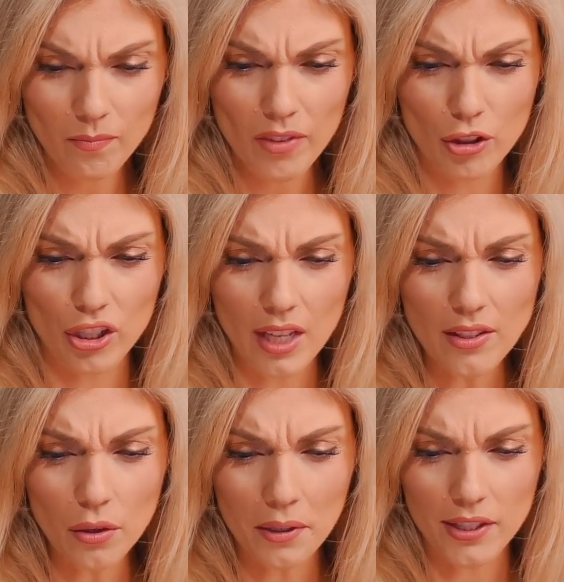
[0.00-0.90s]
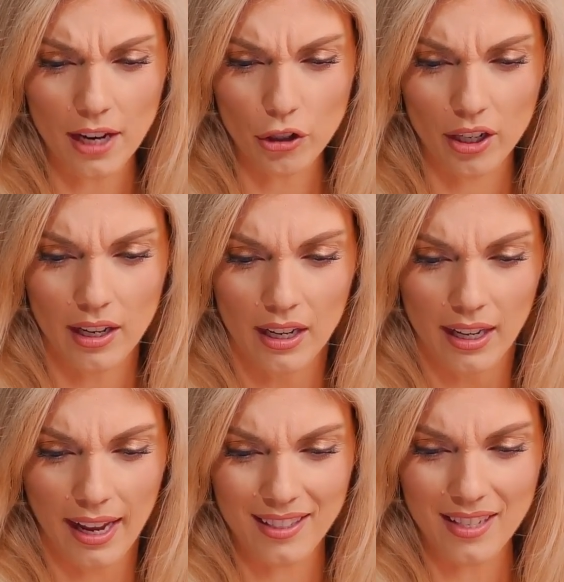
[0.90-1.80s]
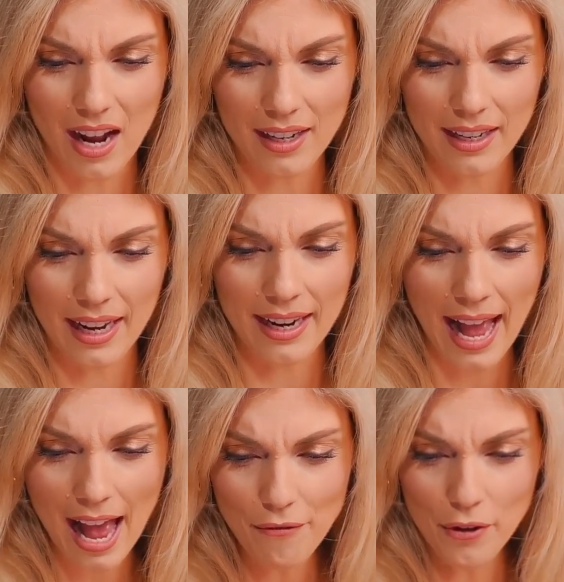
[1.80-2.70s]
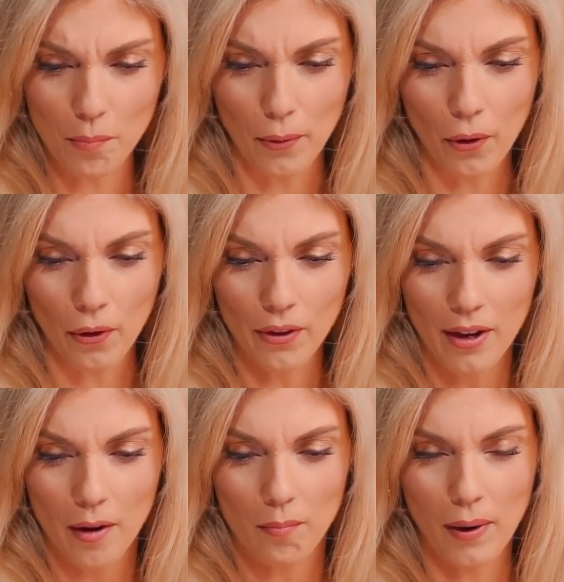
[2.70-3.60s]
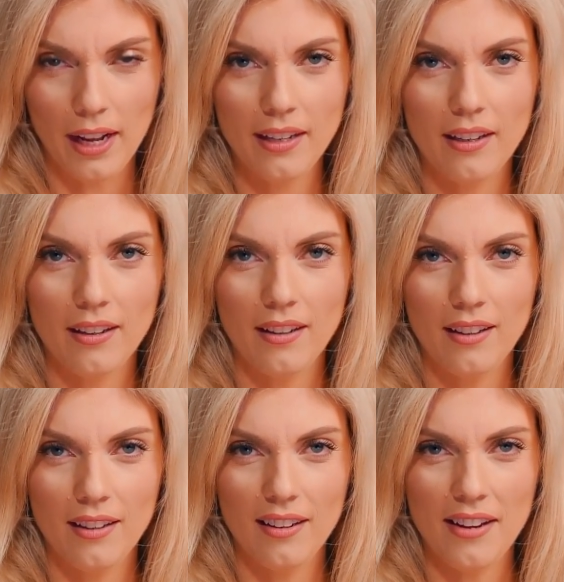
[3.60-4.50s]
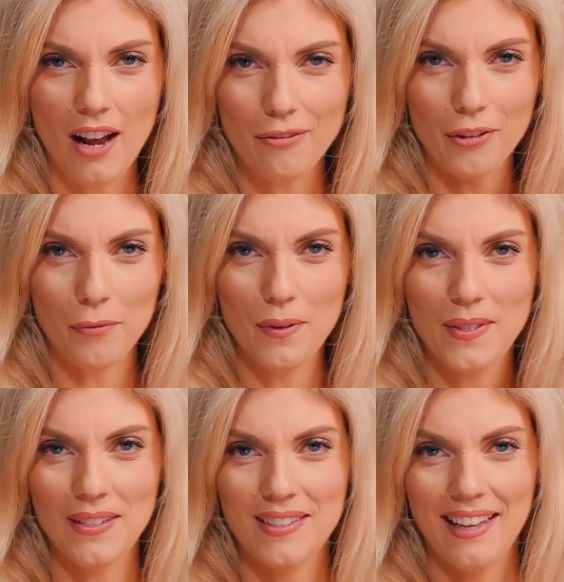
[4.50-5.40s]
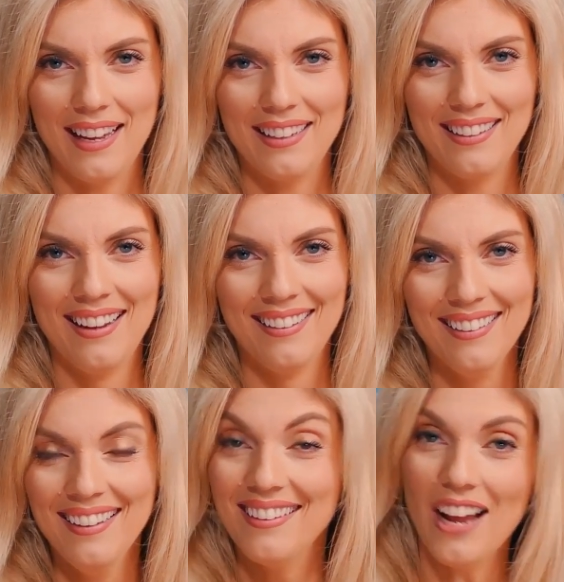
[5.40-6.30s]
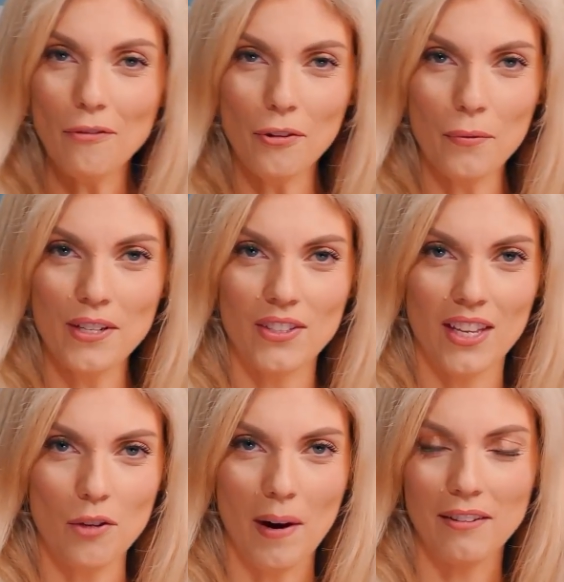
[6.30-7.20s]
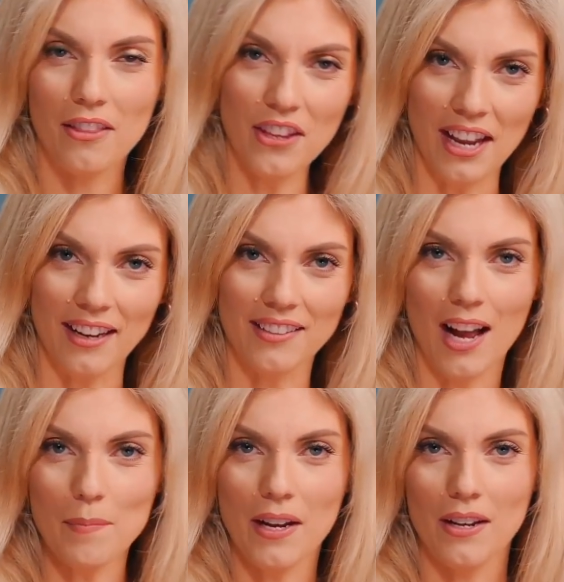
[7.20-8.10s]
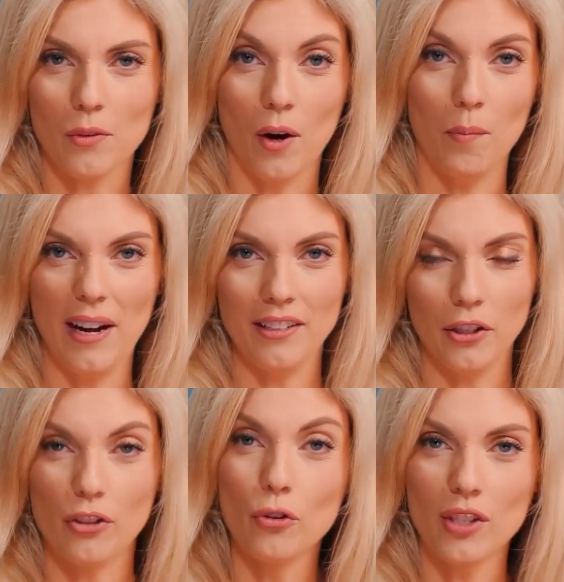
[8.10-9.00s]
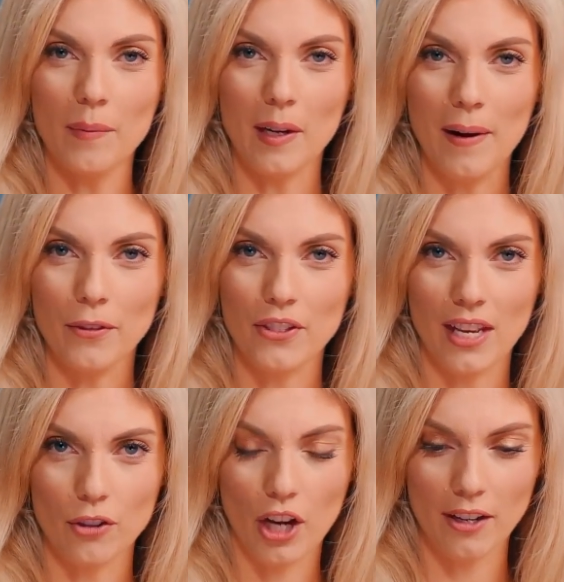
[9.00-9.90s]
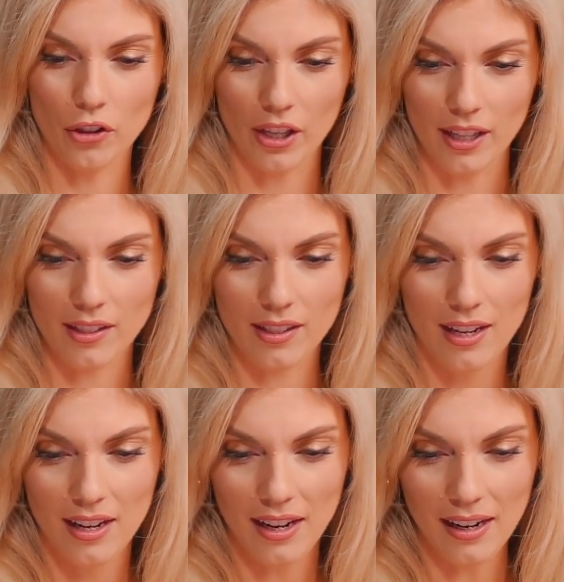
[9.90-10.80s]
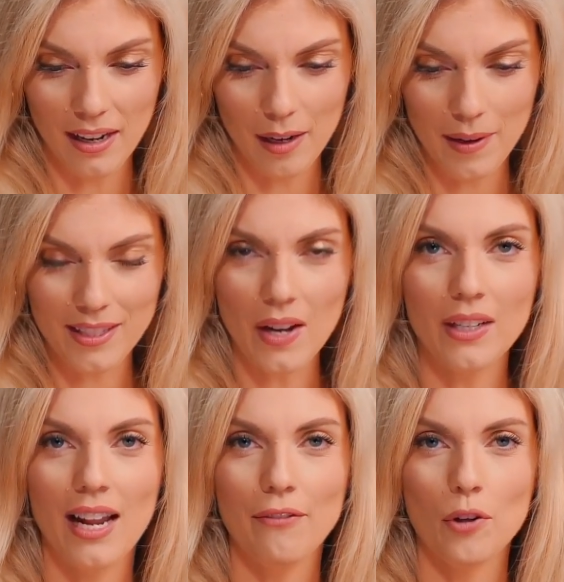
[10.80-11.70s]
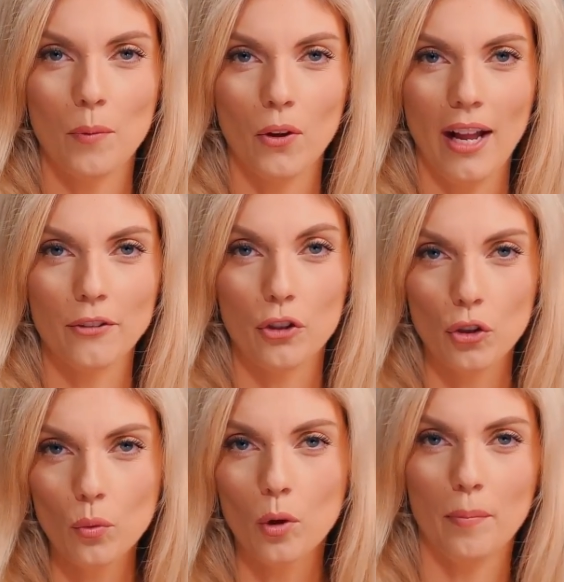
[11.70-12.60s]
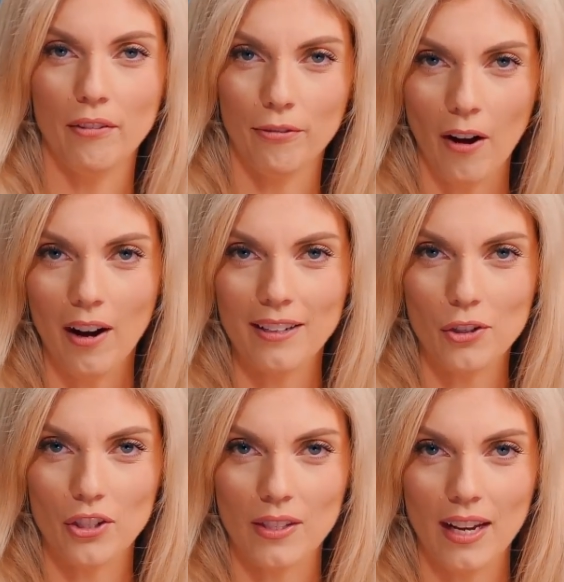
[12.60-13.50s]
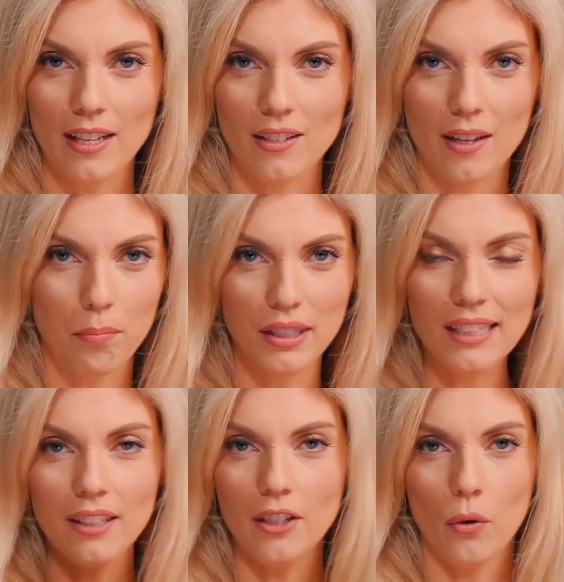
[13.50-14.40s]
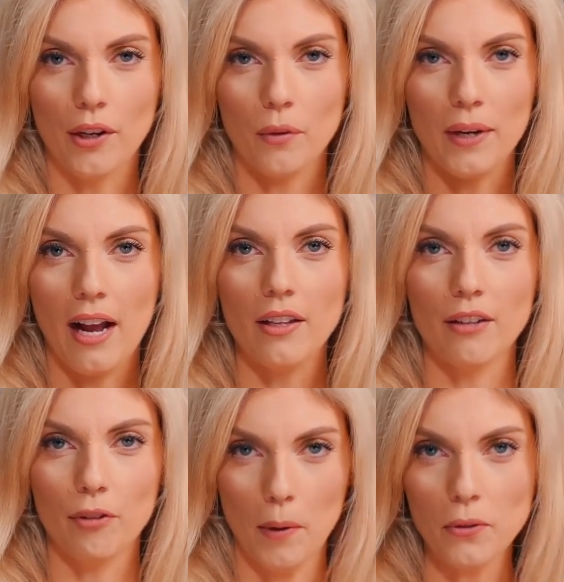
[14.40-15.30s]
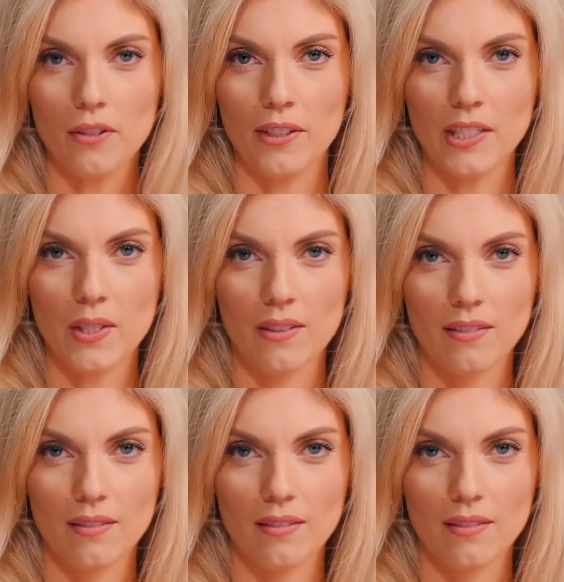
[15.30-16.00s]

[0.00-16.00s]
She says the recession is not inevitable, but not for the reasons that you might think, not because, well, Biden could do something about this and change this. It's not inevitable, and you will be fine, she says, completely ignoring the reality for most of us.